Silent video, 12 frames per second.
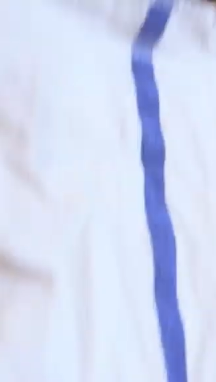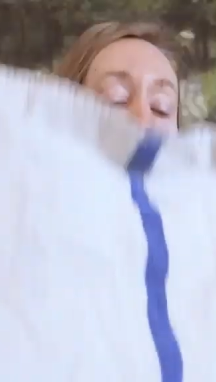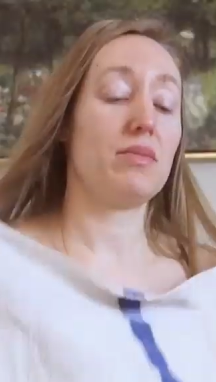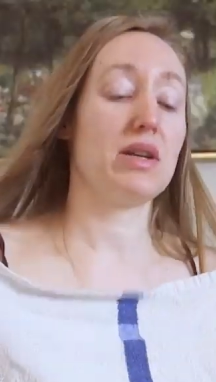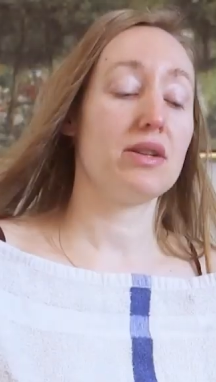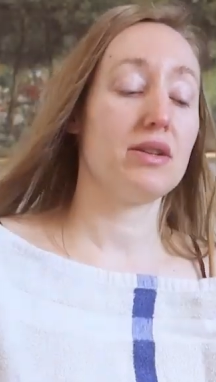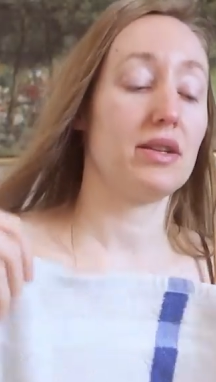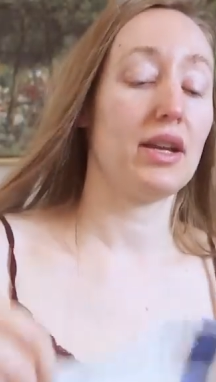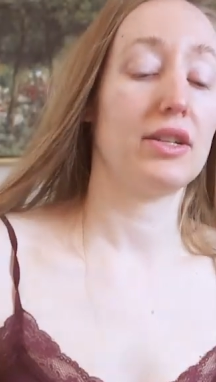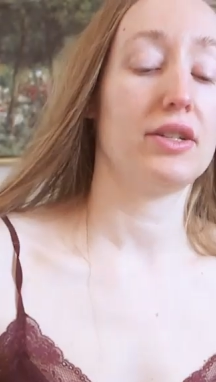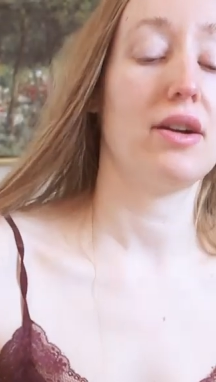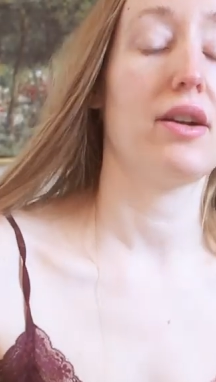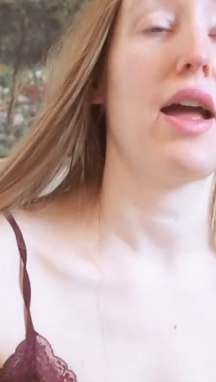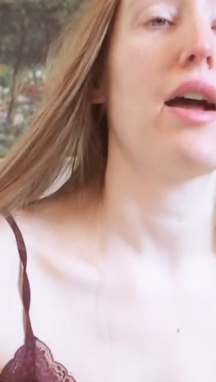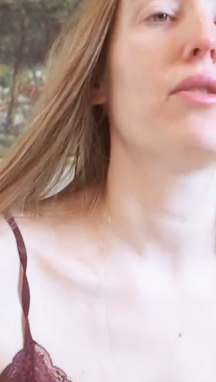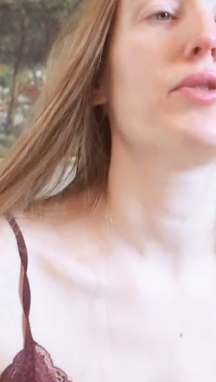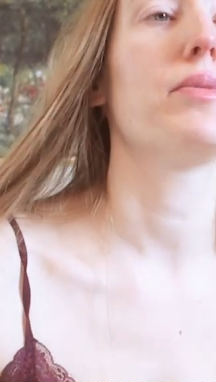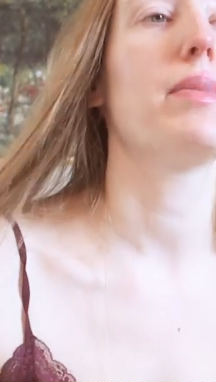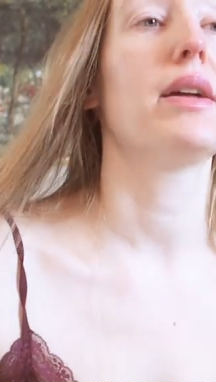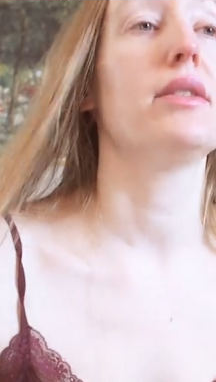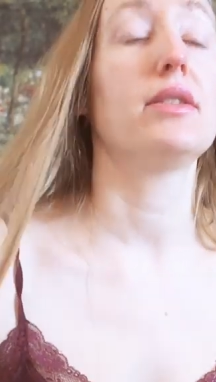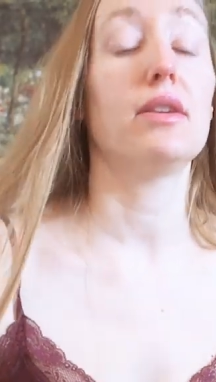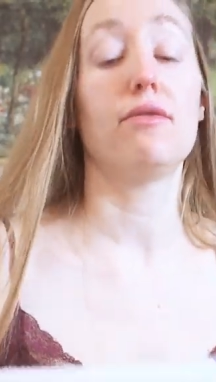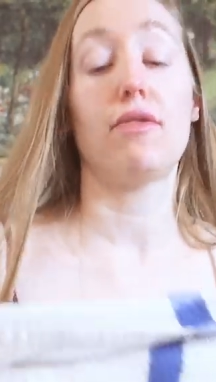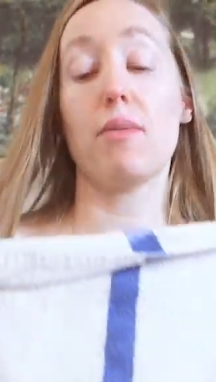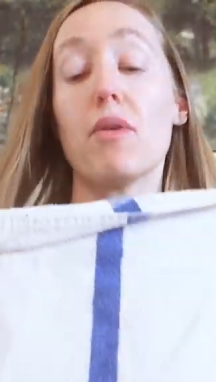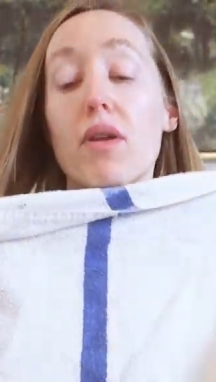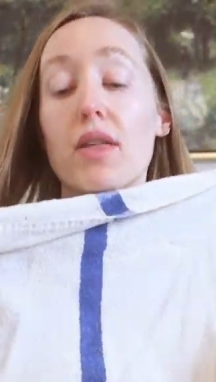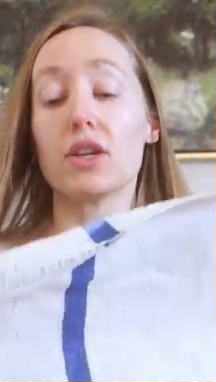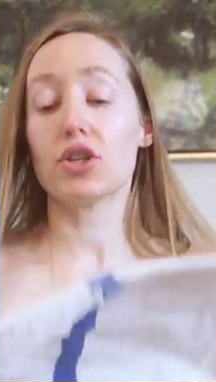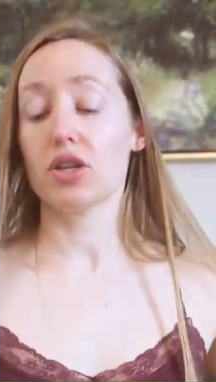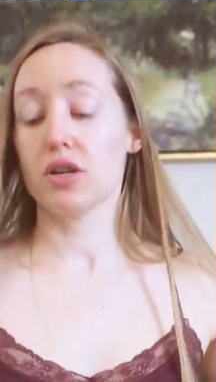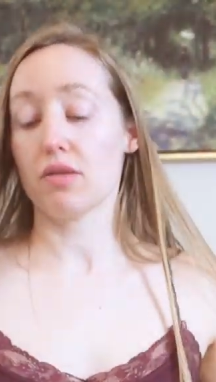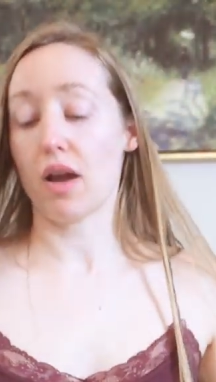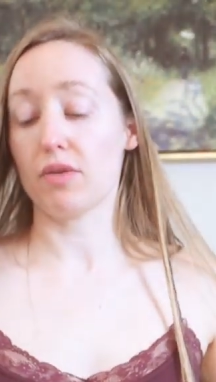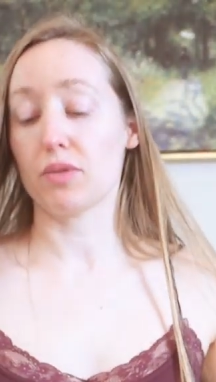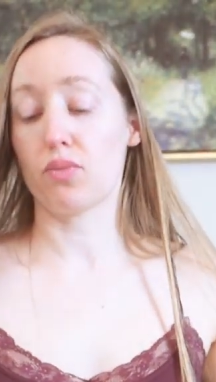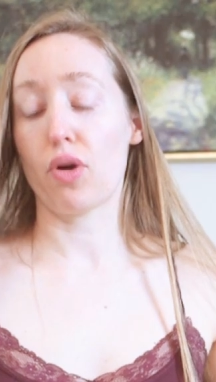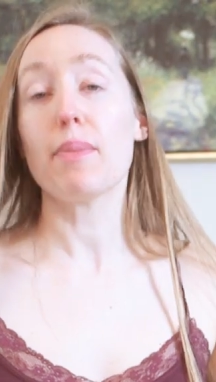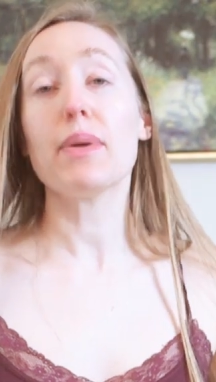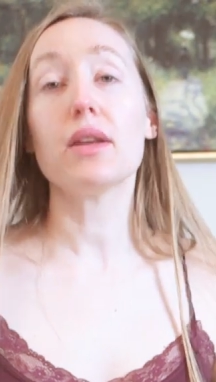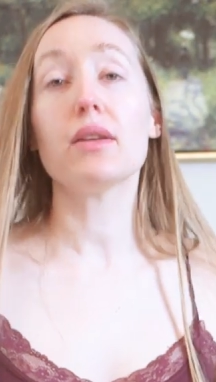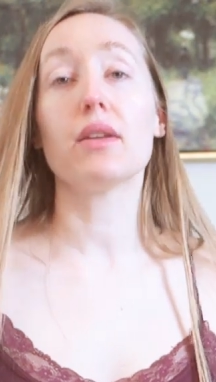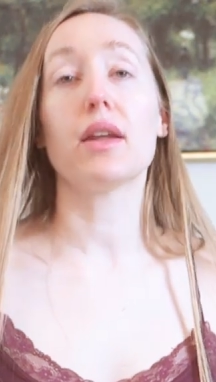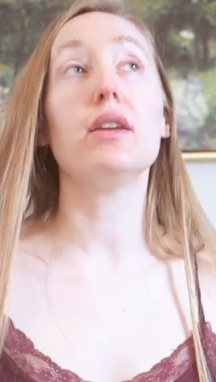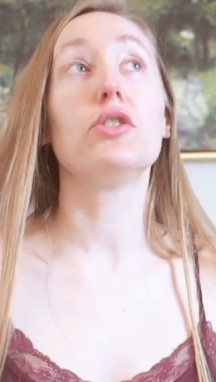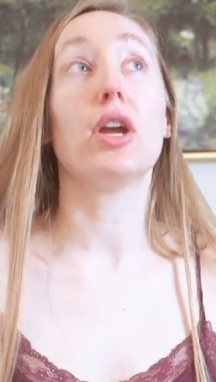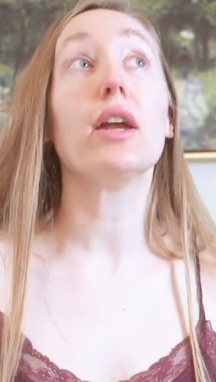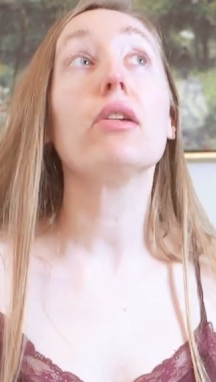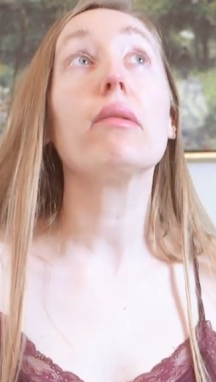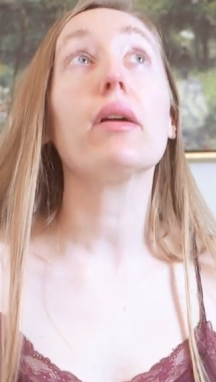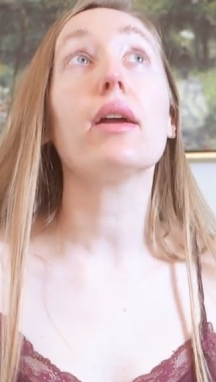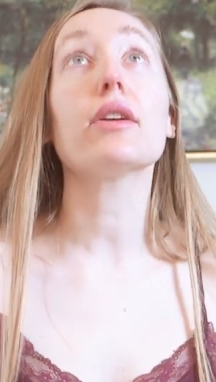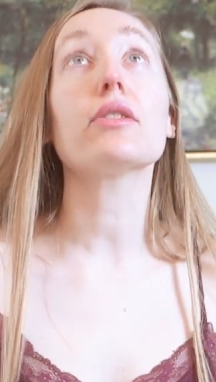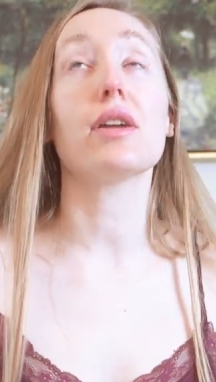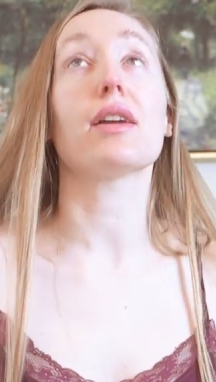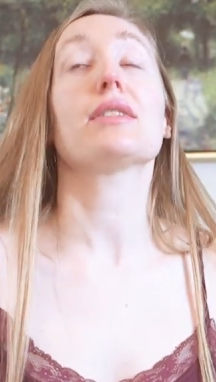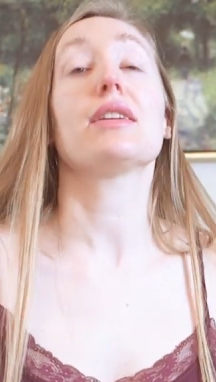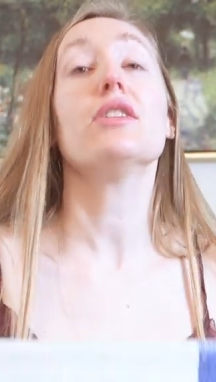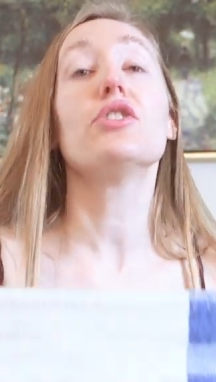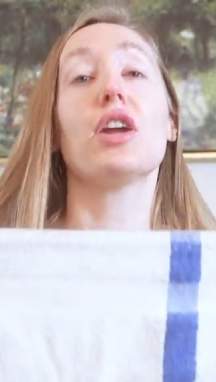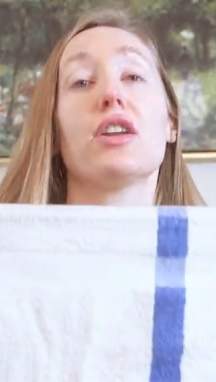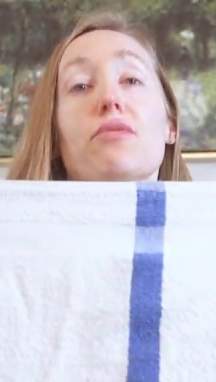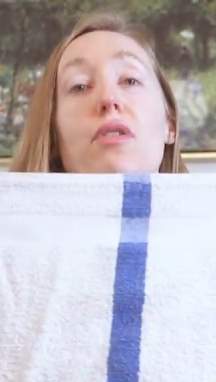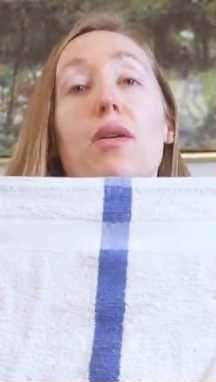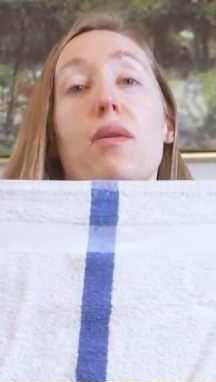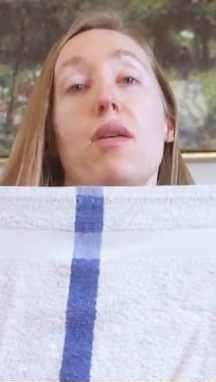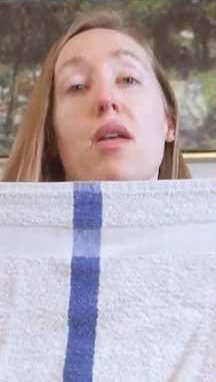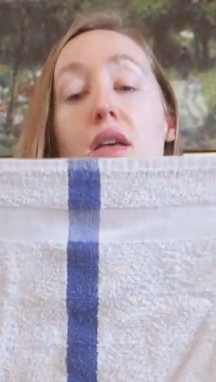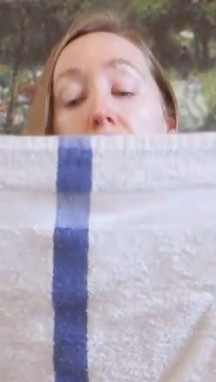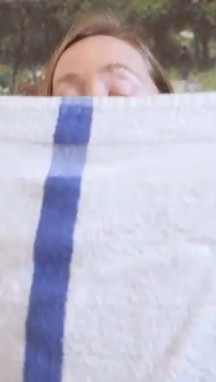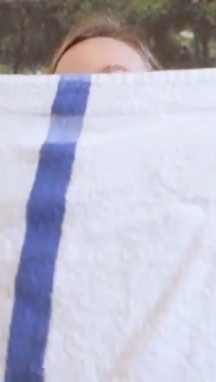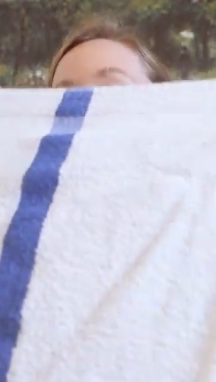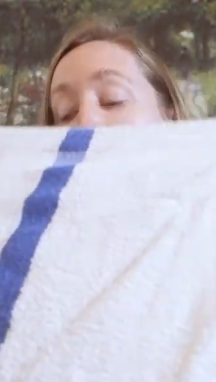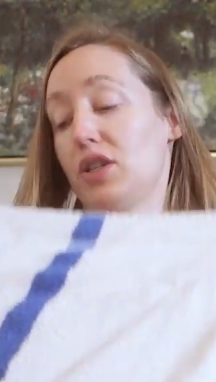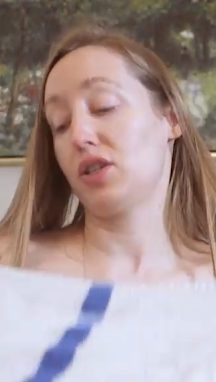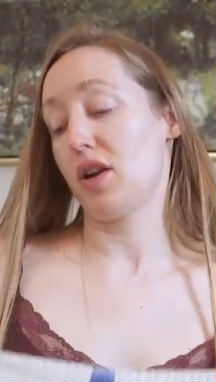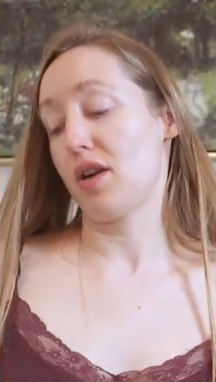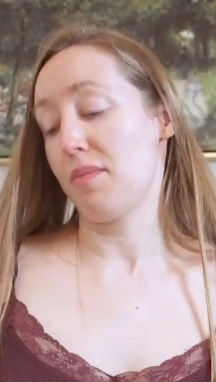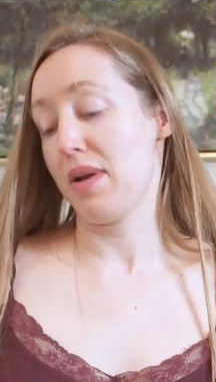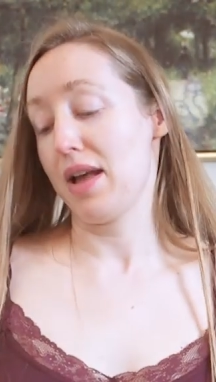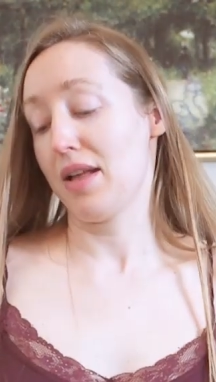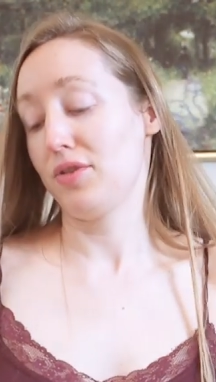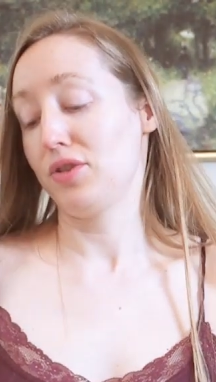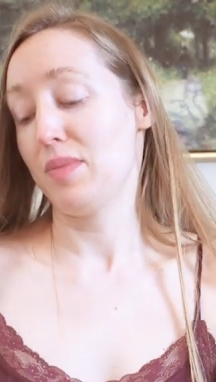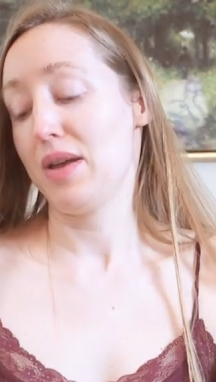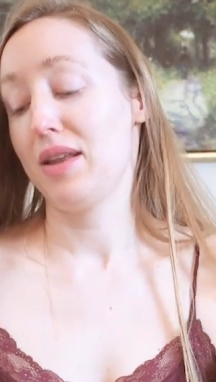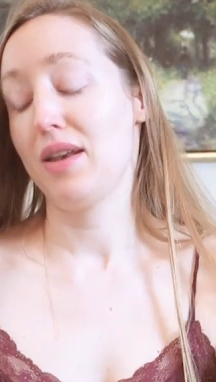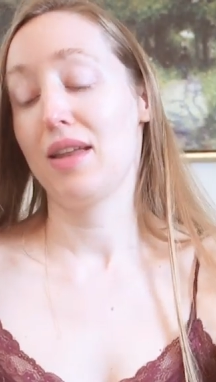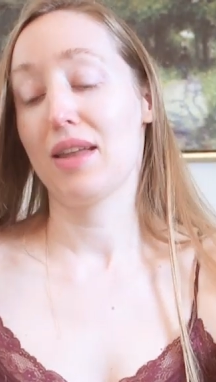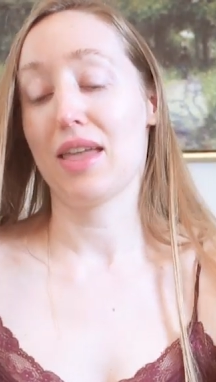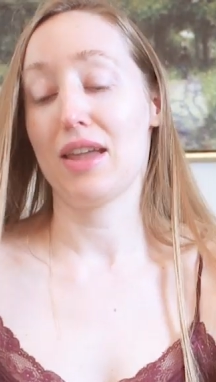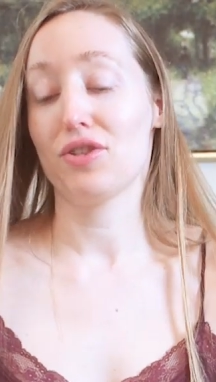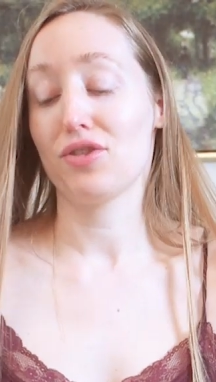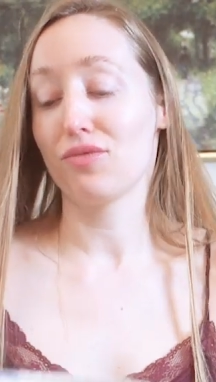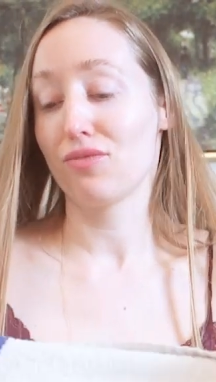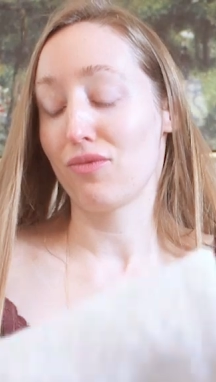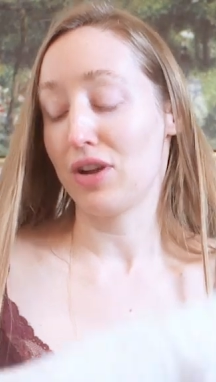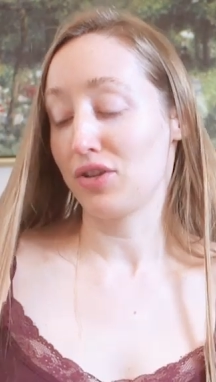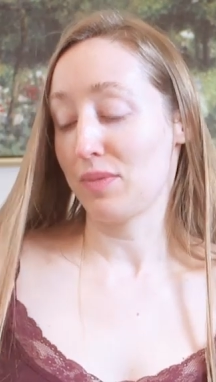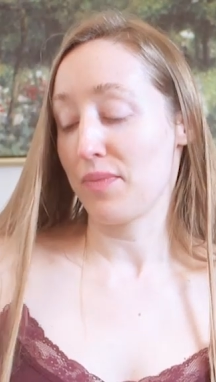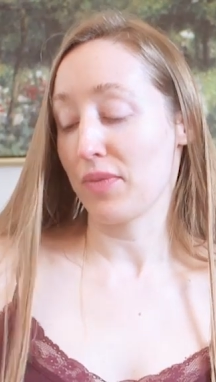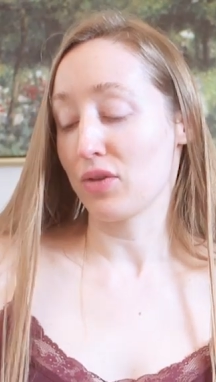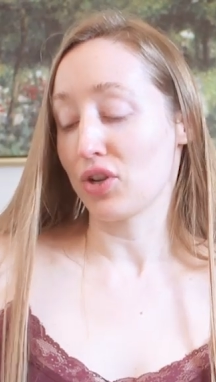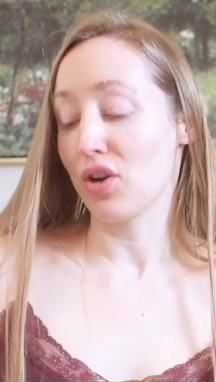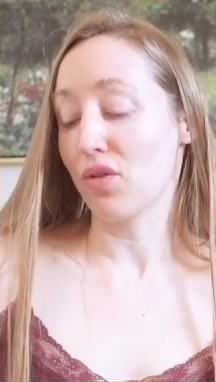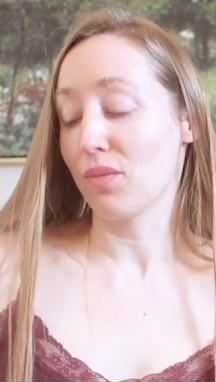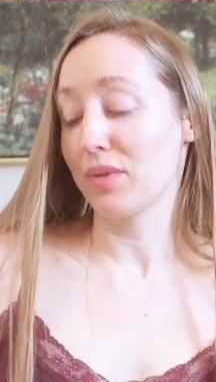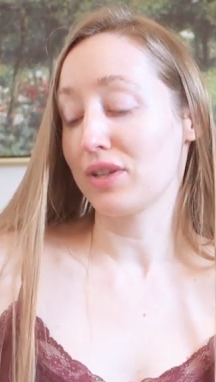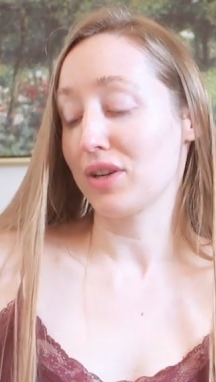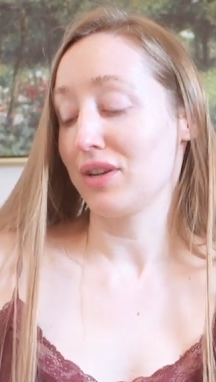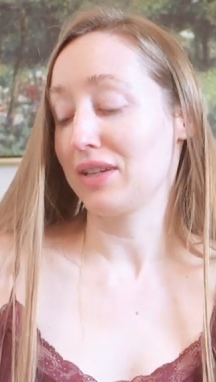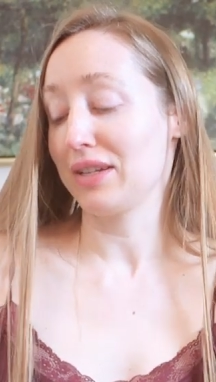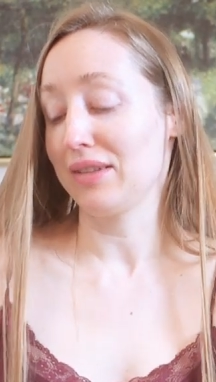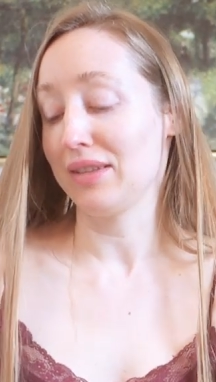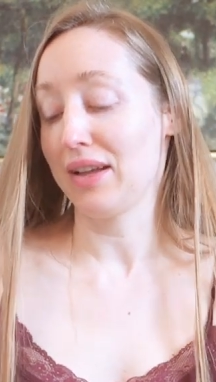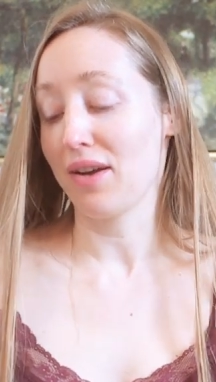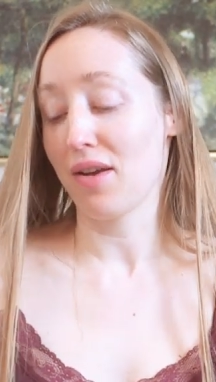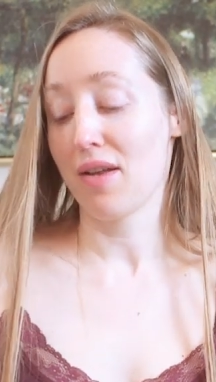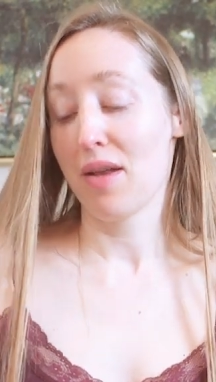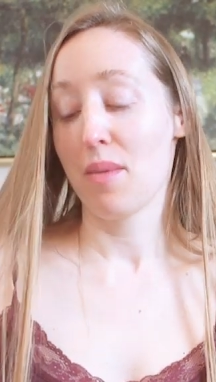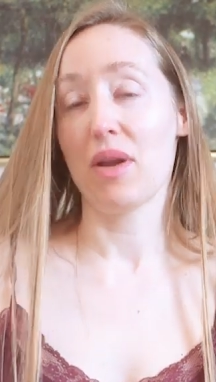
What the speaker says: Oh my goodness. I started allergy meds in February this year. I was prepping into January, actually. Yes, in January is when I started my allergy medication regimen, which I don't normally start until later.